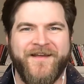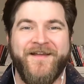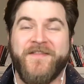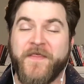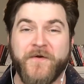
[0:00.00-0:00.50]

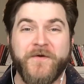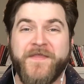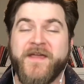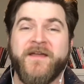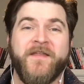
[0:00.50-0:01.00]
The third
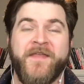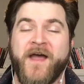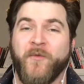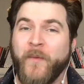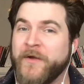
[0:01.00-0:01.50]
thing
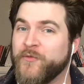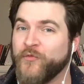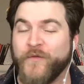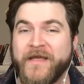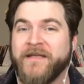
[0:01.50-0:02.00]
that we
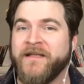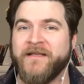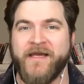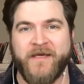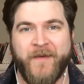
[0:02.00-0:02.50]
really
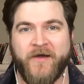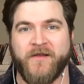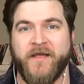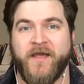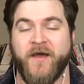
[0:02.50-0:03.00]
like about
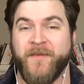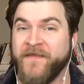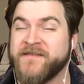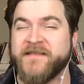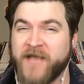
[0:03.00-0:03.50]
ClickUp, and
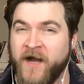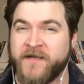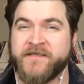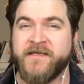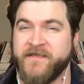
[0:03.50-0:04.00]
this
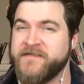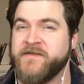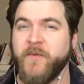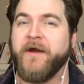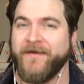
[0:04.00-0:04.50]

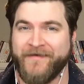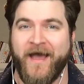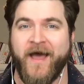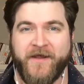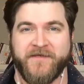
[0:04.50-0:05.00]
is where it
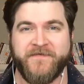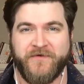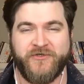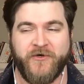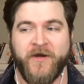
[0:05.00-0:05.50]
got us for
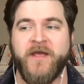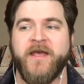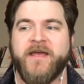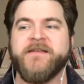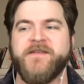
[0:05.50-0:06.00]
sure,
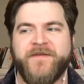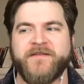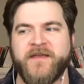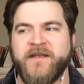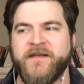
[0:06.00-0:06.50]
is the
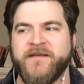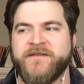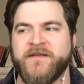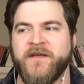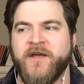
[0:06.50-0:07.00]
fact that it
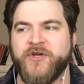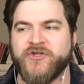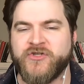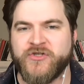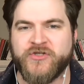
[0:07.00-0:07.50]
is
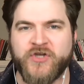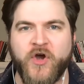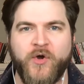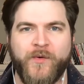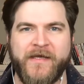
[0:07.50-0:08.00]

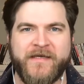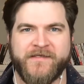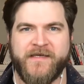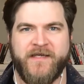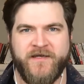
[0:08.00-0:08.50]
so
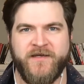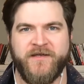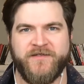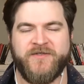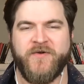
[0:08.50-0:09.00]
easy
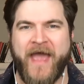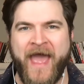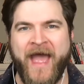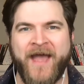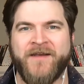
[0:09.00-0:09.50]
to
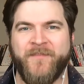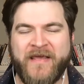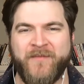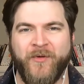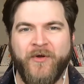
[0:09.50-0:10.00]
add
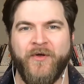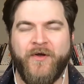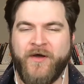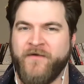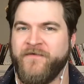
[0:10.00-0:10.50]
people
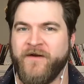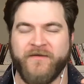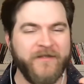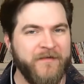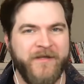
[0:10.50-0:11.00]
on a very
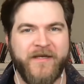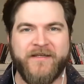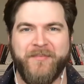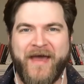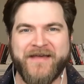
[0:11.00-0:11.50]
limited
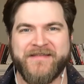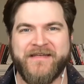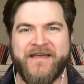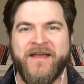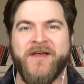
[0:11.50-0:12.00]

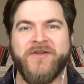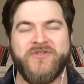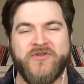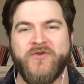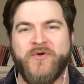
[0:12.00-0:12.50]
capacity
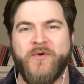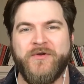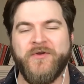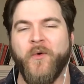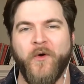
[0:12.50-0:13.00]
to
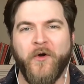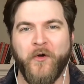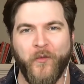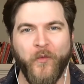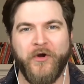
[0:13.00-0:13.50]

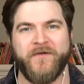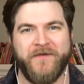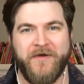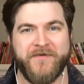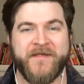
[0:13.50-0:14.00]
your
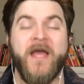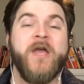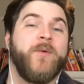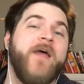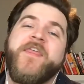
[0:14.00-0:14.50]
workflows.
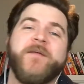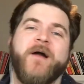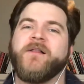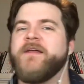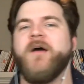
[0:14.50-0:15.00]
When I think
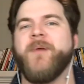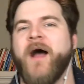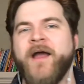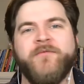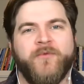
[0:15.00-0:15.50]
about ClickUp,
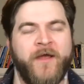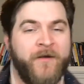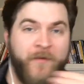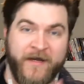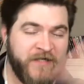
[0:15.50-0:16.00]

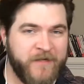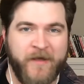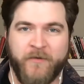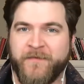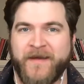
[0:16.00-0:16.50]
and when I talk
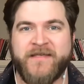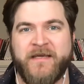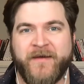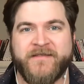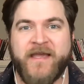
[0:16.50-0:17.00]
about it with my
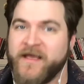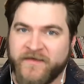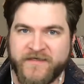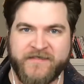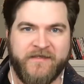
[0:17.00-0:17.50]
team, I say, hey,
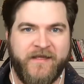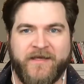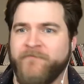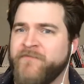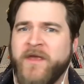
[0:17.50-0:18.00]
listen,
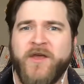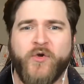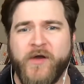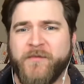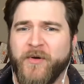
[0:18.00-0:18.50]
like
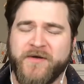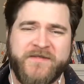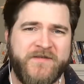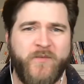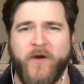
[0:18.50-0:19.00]

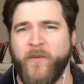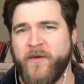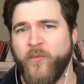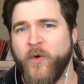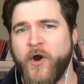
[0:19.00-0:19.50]
QuickBooks is where we
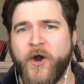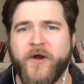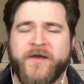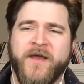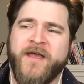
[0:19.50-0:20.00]

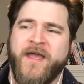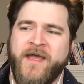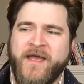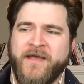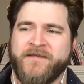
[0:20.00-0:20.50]
work
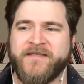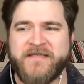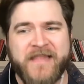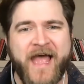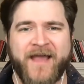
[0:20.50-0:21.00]
and
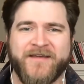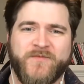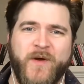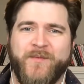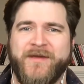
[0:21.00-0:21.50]
Slack is
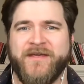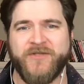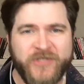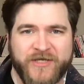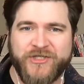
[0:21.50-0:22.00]
where we can
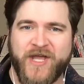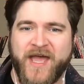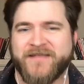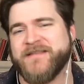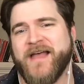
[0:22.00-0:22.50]
chit
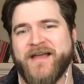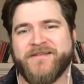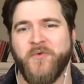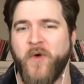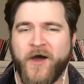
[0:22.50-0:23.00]
chat. Slack's
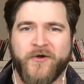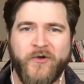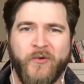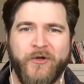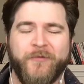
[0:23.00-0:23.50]
the water
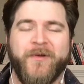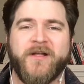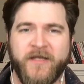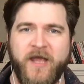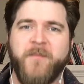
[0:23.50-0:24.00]
cooler, but
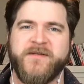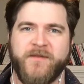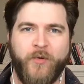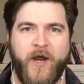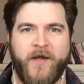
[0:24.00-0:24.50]
ClickUp is the brain.